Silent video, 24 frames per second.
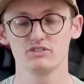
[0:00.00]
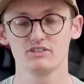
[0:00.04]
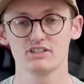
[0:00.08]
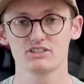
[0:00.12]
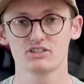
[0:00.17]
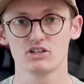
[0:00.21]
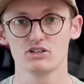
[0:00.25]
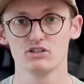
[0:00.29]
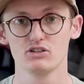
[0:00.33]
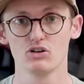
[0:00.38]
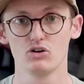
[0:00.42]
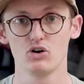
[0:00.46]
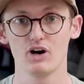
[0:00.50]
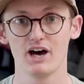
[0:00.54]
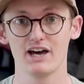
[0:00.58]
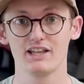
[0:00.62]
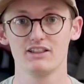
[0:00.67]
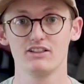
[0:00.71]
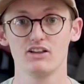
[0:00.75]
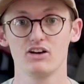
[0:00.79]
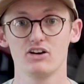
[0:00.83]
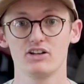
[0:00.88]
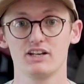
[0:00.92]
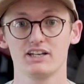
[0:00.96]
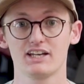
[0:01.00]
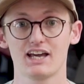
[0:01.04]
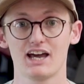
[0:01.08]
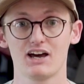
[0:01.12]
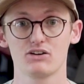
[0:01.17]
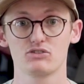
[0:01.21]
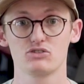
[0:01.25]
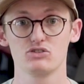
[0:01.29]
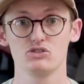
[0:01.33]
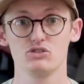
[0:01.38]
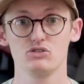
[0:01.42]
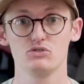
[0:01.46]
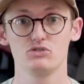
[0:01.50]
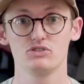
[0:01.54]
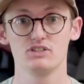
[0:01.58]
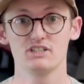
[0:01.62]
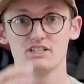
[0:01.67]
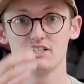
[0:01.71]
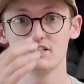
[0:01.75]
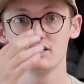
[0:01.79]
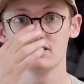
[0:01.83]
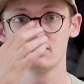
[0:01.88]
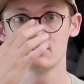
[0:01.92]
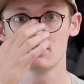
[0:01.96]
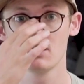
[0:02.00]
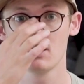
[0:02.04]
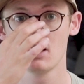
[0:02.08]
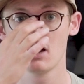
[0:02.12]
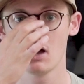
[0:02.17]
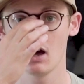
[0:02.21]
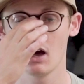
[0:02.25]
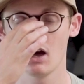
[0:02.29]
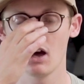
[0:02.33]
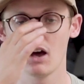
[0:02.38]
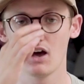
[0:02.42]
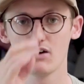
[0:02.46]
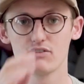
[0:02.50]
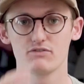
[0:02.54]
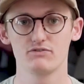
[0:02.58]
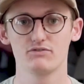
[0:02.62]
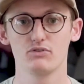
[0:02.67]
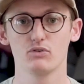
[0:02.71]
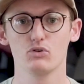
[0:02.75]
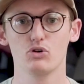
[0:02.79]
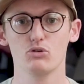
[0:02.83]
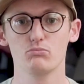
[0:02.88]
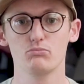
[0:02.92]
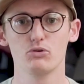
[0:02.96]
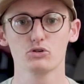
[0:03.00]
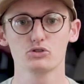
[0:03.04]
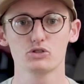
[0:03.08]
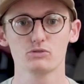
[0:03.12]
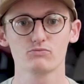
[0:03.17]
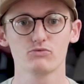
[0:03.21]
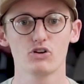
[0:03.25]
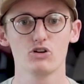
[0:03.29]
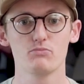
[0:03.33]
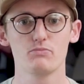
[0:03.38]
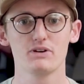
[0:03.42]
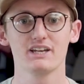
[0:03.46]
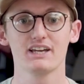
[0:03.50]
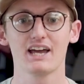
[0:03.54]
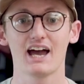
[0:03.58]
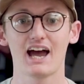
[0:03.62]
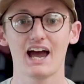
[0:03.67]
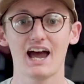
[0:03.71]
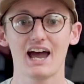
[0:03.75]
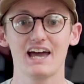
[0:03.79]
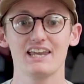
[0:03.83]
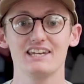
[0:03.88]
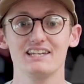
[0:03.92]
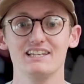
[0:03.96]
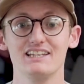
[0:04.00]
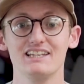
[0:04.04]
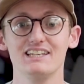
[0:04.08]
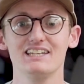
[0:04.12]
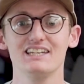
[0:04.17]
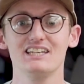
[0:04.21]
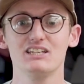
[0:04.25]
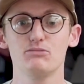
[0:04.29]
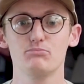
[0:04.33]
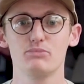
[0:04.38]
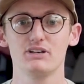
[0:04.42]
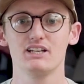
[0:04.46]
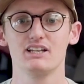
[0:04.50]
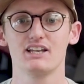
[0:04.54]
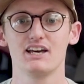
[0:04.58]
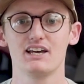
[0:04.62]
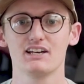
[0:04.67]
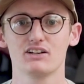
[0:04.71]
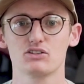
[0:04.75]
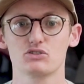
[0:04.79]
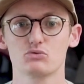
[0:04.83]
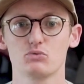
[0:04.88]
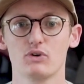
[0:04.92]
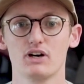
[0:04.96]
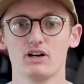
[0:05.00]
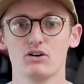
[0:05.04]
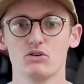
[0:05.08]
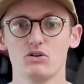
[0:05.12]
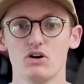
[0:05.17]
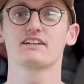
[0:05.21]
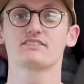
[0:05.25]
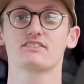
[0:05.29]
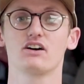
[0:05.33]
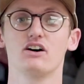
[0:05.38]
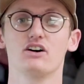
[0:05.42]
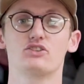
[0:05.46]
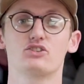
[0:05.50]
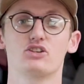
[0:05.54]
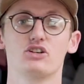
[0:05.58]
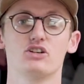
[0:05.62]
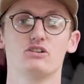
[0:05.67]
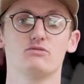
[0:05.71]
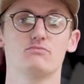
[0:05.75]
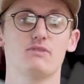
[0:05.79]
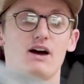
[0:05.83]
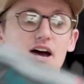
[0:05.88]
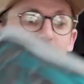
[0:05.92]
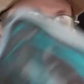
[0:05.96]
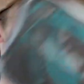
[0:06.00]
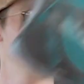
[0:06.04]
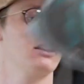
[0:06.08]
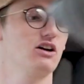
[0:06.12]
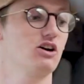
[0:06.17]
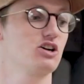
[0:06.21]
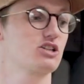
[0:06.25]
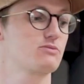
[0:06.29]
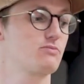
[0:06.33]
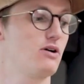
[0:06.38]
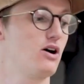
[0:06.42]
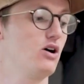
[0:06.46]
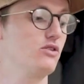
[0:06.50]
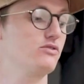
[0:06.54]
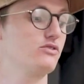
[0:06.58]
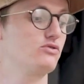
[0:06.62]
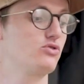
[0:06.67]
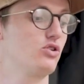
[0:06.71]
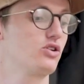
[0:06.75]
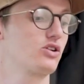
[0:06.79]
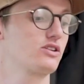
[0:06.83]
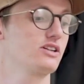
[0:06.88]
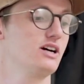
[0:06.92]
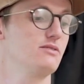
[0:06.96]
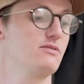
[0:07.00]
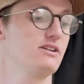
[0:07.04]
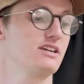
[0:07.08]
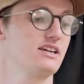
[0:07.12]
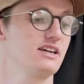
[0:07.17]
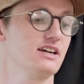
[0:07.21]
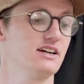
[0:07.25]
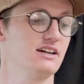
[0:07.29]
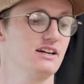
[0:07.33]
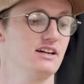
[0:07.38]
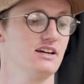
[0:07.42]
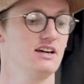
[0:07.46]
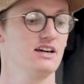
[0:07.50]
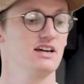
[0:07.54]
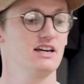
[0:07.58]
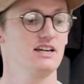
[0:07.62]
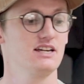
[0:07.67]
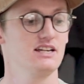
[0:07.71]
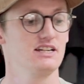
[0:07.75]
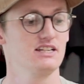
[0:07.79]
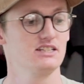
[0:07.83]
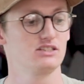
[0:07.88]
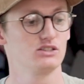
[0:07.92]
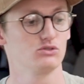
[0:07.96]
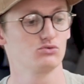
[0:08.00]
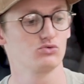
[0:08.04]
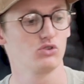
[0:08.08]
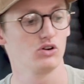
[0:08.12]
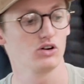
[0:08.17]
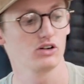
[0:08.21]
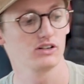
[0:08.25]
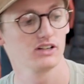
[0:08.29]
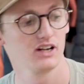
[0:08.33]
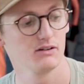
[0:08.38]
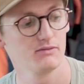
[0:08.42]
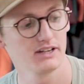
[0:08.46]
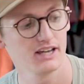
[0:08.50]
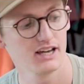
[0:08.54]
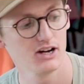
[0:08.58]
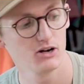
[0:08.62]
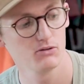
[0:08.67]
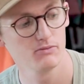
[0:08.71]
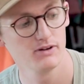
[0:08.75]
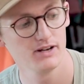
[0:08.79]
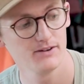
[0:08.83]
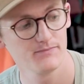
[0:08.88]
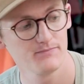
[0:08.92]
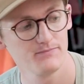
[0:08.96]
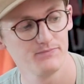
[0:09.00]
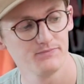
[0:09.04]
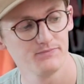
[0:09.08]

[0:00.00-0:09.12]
this a lot and learning how to use these for bottom roping and lead belaying as well. Next item and last part of the rock climbing kit is the rock climbing helmet.